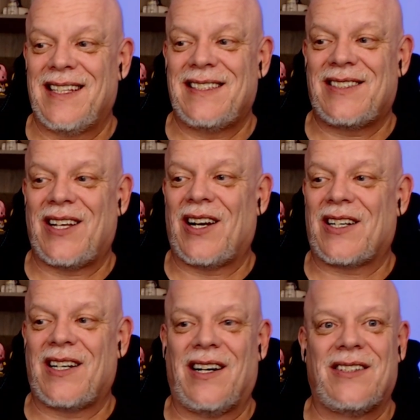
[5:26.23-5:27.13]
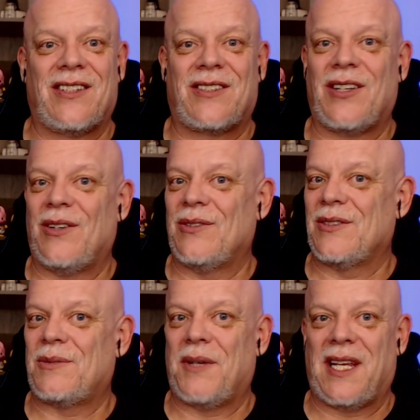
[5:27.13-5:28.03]
These dark
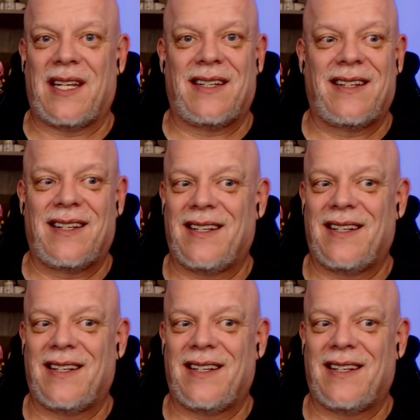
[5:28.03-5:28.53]
undertones, man,